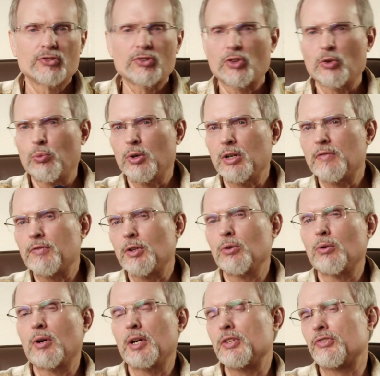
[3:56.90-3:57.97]
So the word of the
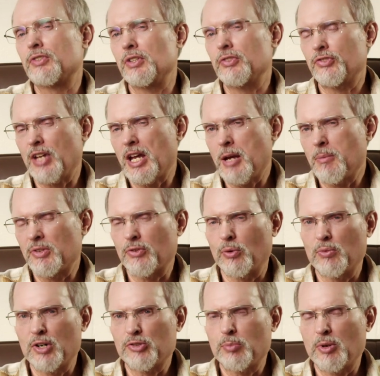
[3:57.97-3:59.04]
Lord is the same as
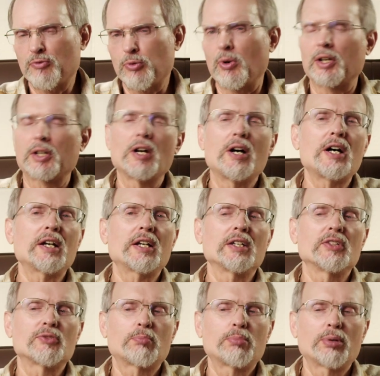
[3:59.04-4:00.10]
it was before. God is